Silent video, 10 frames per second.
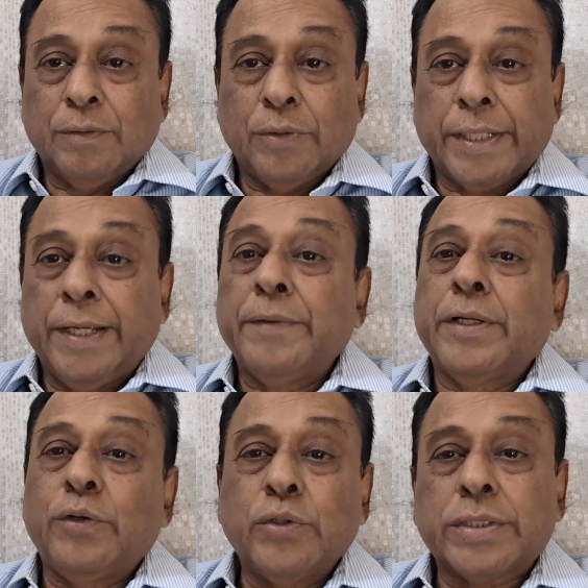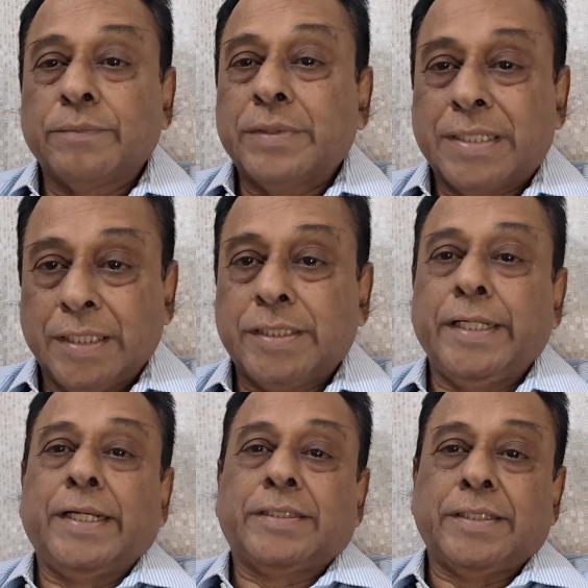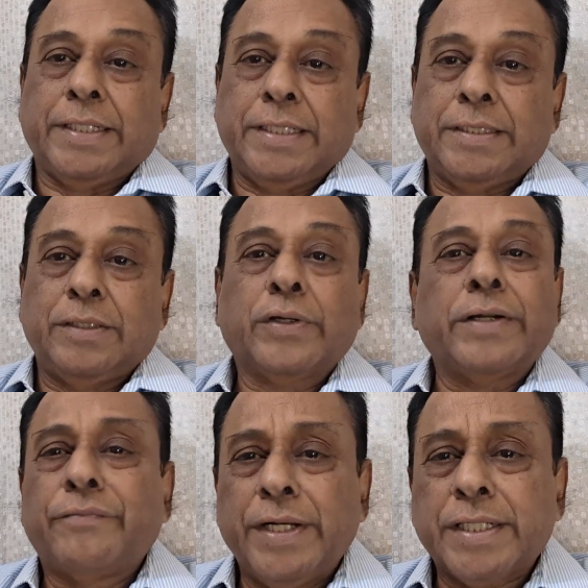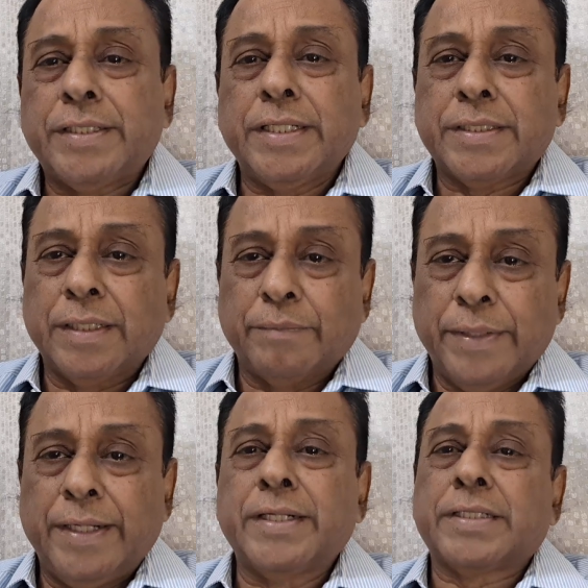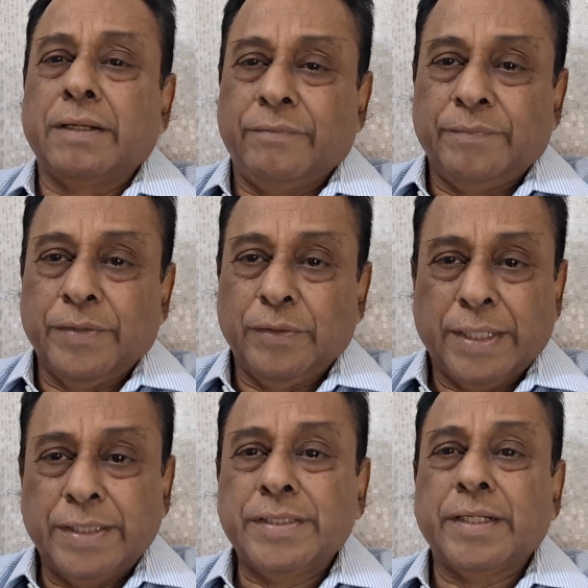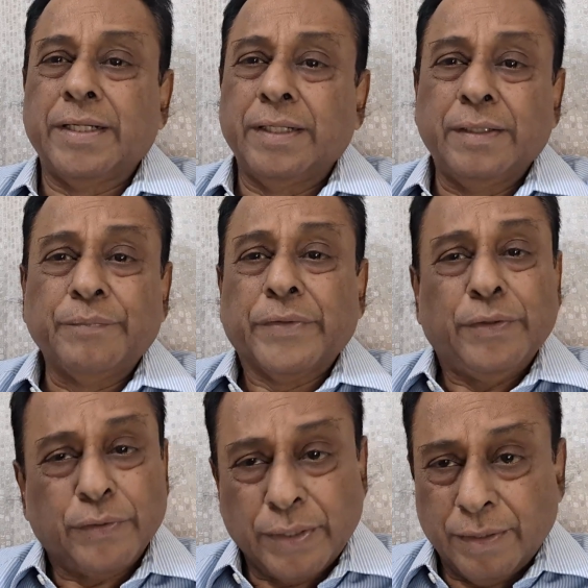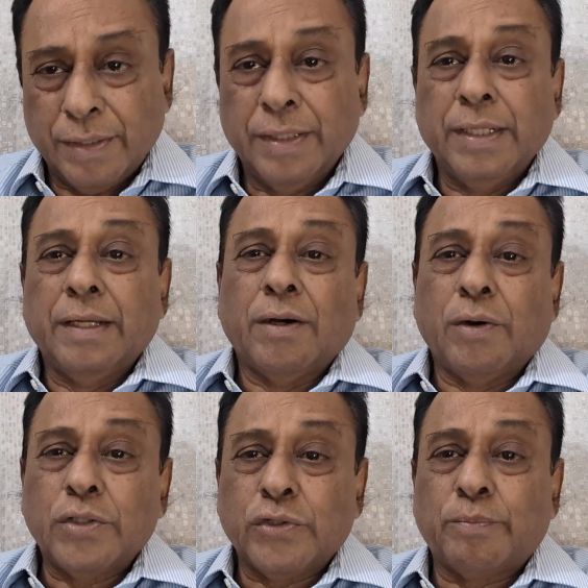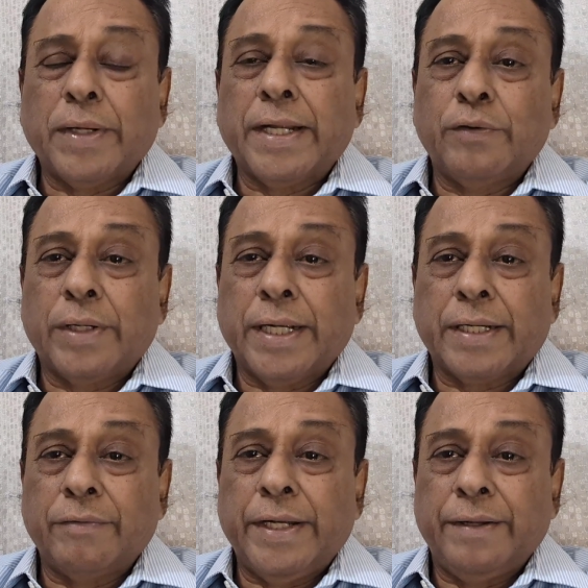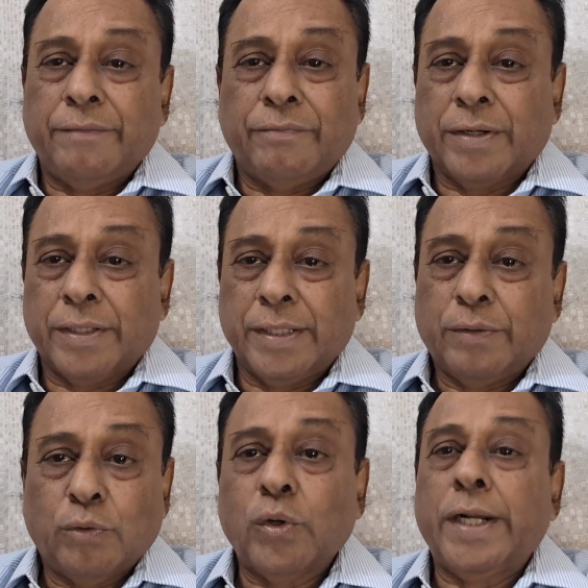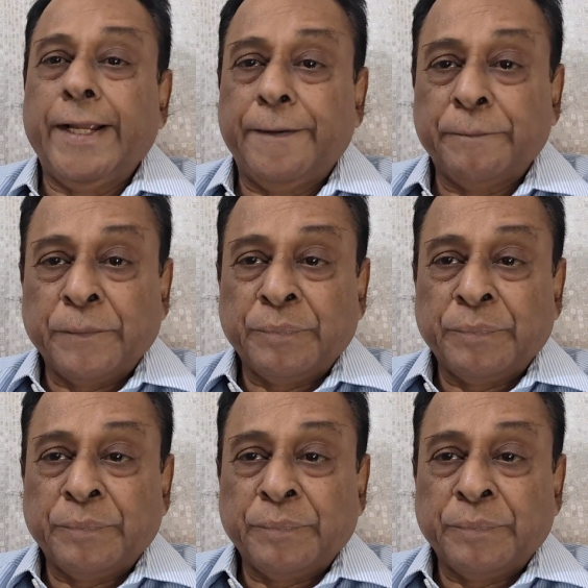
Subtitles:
okay, you do some stretching exercise. You can finish this in the bed itself. You can enjoy. You can also plan your activity for the whole day,